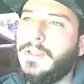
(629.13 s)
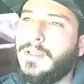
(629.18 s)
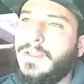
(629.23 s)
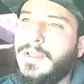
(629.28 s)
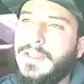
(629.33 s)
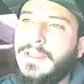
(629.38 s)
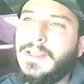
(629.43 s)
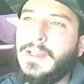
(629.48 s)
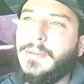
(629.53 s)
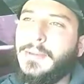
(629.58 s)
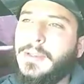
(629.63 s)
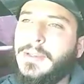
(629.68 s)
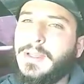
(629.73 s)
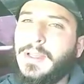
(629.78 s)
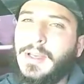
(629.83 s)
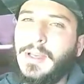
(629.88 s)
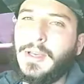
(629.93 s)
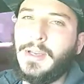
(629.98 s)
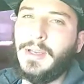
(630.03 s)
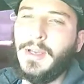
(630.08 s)
Since I'm
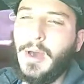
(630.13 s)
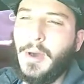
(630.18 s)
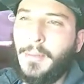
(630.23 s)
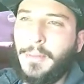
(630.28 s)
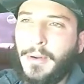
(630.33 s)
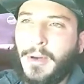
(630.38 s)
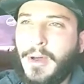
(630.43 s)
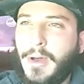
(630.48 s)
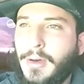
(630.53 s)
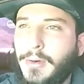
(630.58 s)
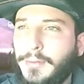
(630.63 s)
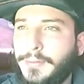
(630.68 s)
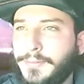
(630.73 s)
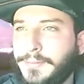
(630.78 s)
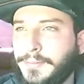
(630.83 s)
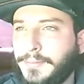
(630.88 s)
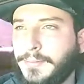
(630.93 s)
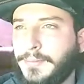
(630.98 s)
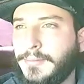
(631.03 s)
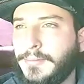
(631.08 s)
using a GoPro
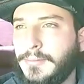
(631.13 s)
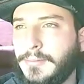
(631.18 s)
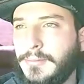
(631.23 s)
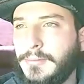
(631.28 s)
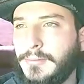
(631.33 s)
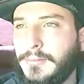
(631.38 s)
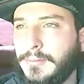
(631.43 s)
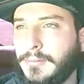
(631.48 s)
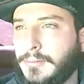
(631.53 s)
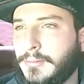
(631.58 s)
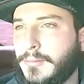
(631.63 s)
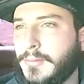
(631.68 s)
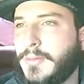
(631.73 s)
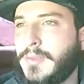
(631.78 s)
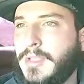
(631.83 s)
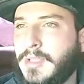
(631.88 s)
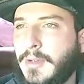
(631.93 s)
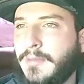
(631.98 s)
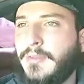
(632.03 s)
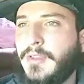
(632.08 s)

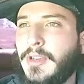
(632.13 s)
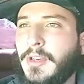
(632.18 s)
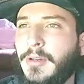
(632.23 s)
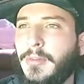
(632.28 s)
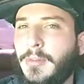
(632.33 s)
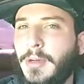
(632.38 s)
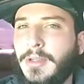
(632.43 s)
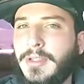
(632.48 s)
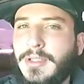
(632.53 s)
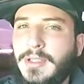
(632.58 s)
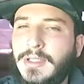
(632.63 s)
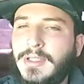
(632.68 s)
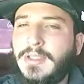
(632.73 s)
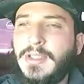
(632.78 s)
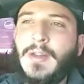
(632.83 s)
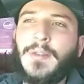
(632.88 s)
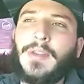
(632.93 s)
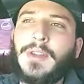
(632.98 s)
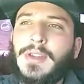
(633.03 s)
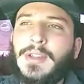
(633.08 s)
to film most of the
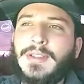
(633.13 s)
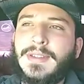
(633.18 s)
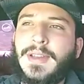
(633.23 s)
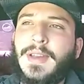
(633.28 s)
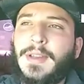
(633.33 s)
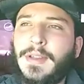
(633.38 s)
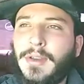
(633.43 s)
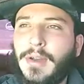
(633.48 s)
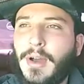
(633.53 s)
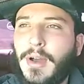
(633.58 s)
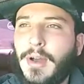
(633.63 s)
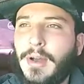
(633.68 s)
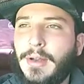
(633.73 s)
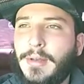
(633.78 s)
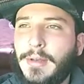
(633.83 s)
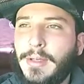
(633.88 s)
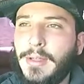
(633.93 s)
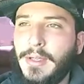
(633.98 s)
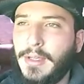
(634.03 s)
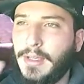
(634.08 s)
stuff on the inside of the car,
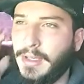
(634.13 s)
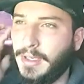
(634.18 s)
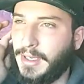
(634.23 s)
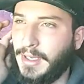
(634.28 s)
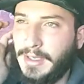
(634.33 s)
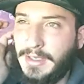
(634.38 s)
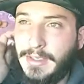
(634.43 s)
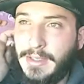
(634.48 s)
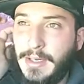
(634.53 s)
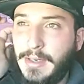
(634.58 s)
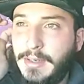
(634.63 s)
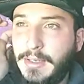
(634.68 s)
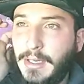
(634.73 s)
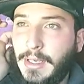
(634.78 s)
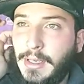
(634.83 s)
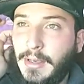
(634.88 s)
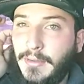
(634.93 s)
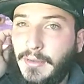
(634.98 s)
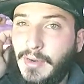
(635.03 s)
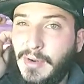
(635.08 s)
it's
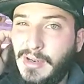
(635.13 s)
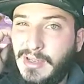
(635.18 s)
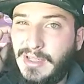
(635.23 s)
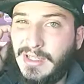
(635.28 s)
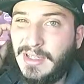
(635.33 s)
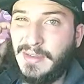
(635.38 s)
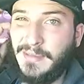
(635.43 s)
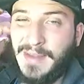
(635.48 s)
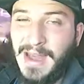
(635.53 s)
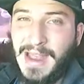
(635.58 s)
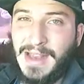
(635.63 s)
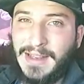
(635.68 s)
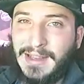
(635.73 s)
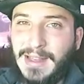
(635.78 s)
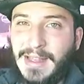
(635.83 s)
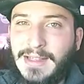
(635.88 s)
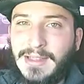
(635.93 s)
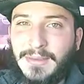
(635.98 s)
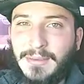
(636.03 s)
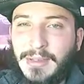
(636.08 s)
using, of course, the mic
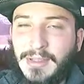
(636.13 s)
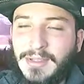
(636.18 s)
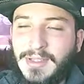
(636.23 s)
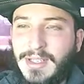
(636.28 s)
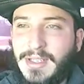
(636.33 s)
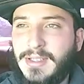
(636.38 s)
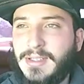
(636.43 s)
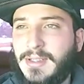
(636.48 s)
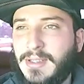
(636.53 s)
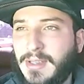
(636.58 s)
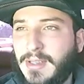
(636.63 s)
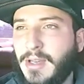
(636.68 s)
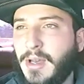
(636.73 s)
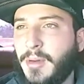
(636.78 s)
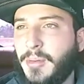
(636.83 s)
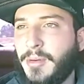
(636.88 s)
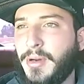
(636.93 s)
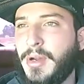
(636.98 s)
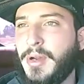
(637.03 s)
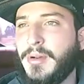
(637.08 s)
that's built into the
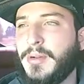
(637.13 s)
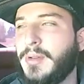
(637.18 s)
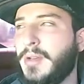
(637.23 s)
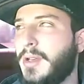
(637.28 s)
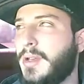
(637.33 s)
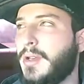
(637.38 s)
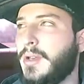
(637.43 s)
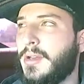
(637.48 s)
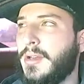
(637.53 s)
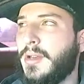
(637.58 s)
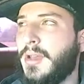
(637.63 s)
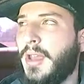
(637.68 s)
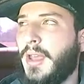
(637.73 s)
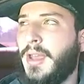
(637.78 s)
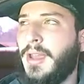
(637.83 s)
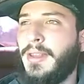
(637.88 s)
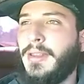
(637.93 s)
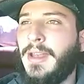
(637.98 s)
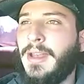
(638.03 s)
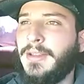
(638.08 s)
GoPro,
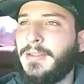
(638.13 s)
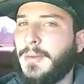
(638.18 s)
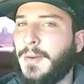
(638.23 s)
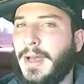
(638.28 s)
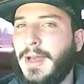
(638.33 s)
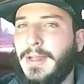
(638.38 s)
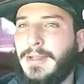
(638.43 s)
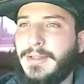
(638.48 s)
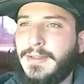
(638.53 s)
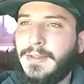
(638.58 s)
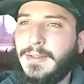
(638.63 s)
and that's why